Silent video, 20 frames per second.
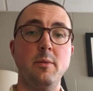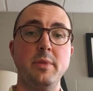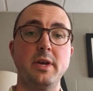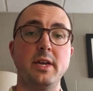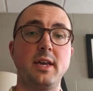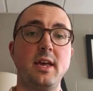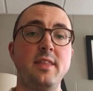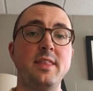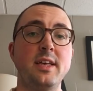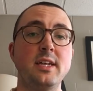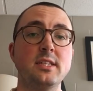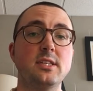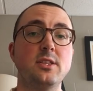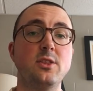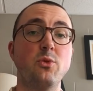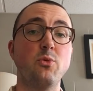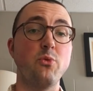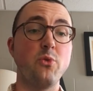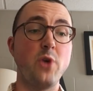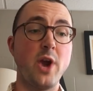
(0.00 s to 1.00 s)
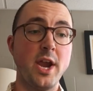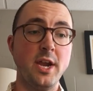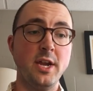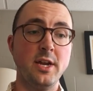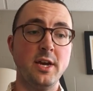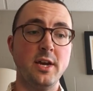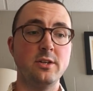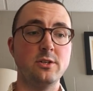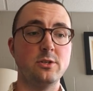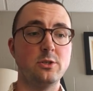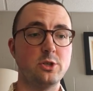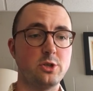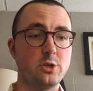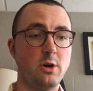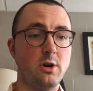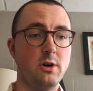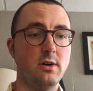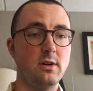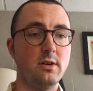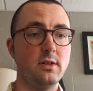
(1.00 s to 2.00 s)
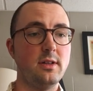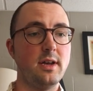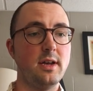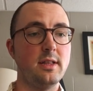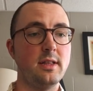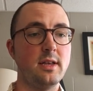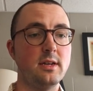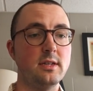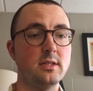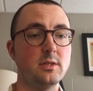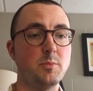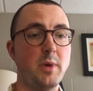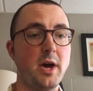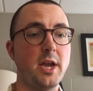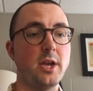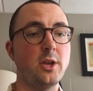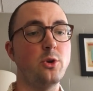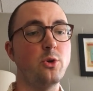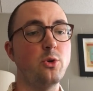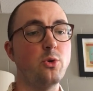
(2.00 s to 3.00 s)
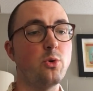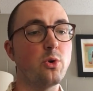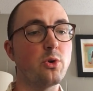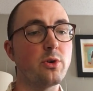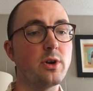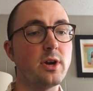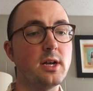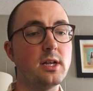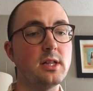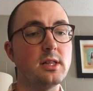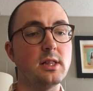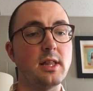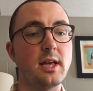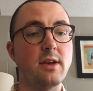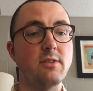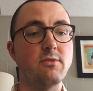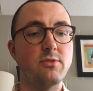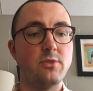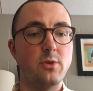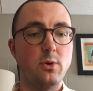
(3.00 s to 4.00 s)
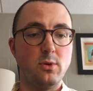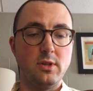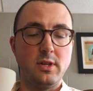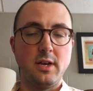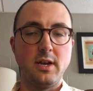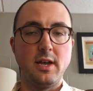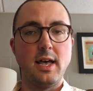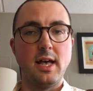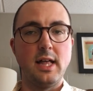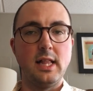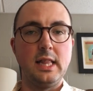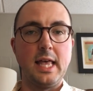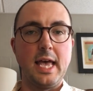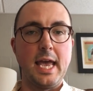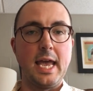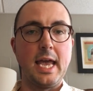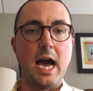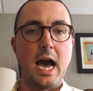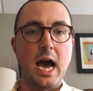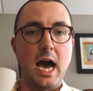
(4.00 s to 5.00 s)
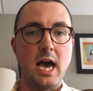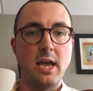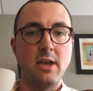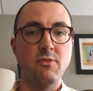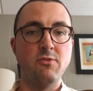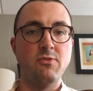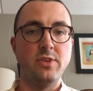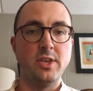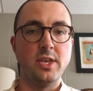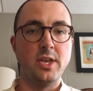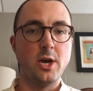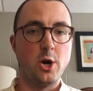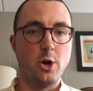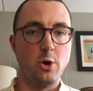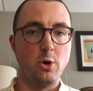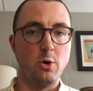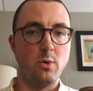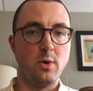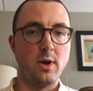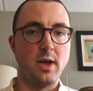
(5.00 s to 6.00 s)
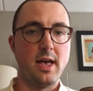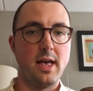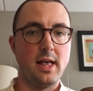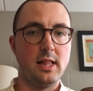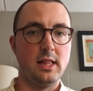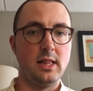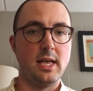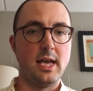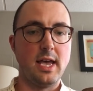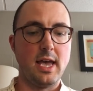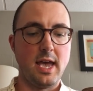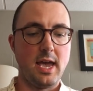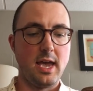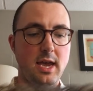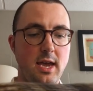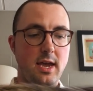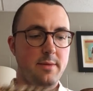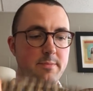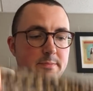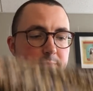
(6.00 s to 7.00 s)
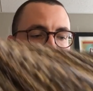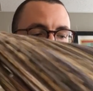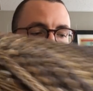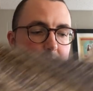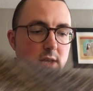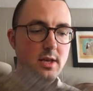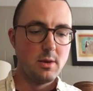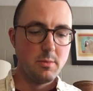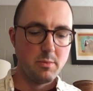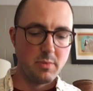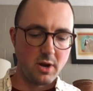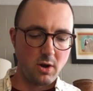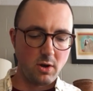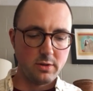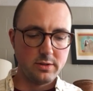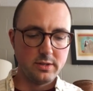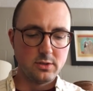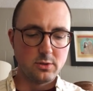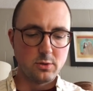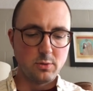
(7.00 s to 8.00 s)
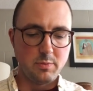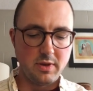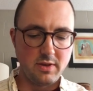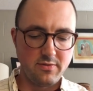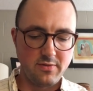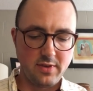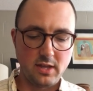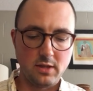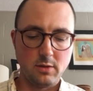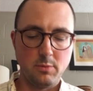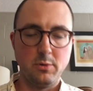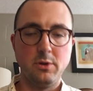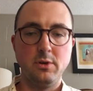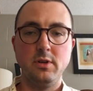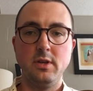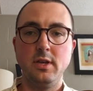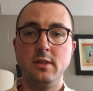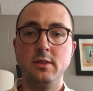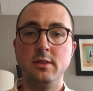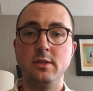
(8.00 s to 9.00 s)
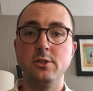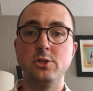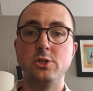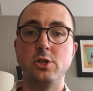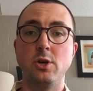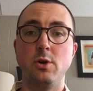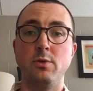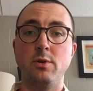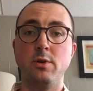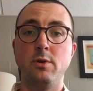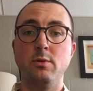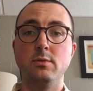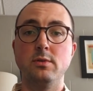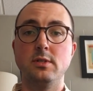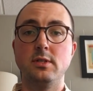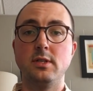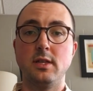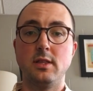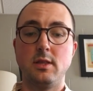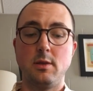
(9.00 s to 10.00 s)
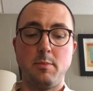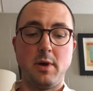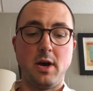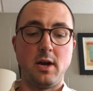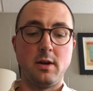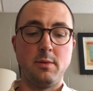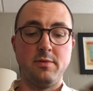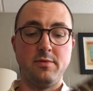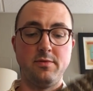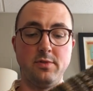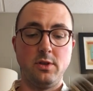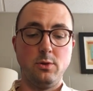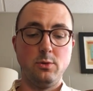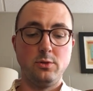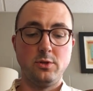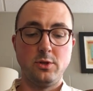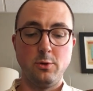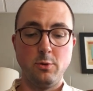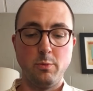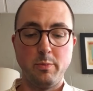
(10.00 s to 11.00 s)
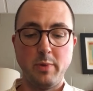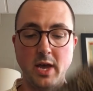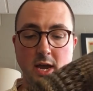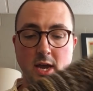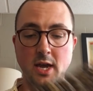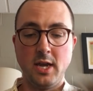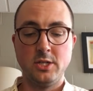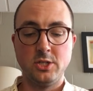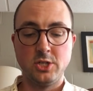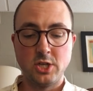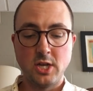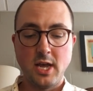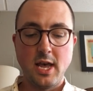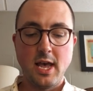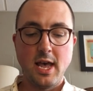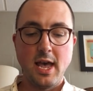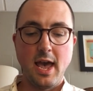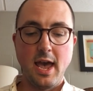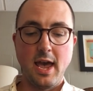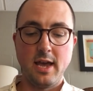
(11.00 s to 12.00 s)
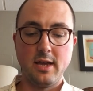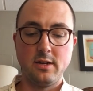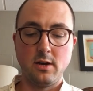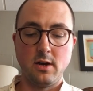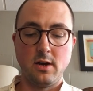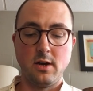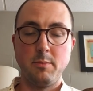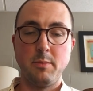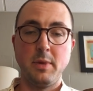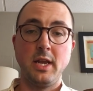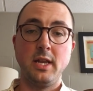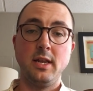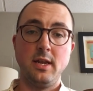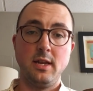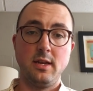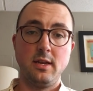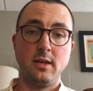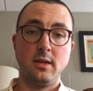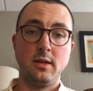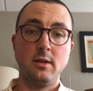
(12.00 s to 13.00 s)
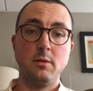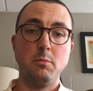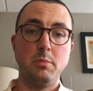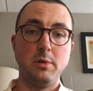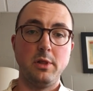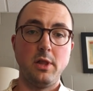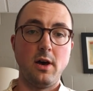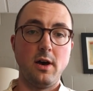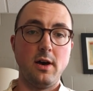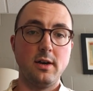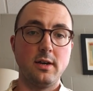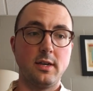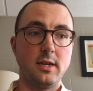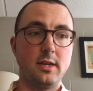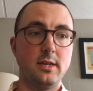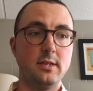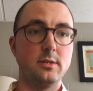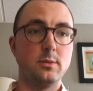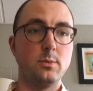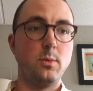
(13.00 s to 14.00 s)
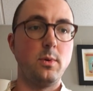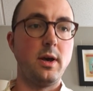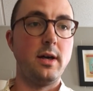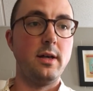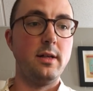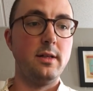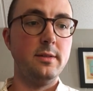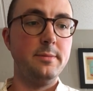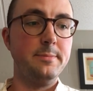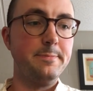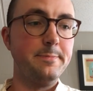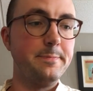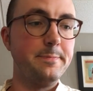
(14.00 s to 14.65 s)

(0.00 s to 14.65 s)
Again, that's the Reyna shawl, and that is by Nora Laivola, Laivola. But all this will be available in the show notes at the bottom of the YouTube page and on my knitting blog as well.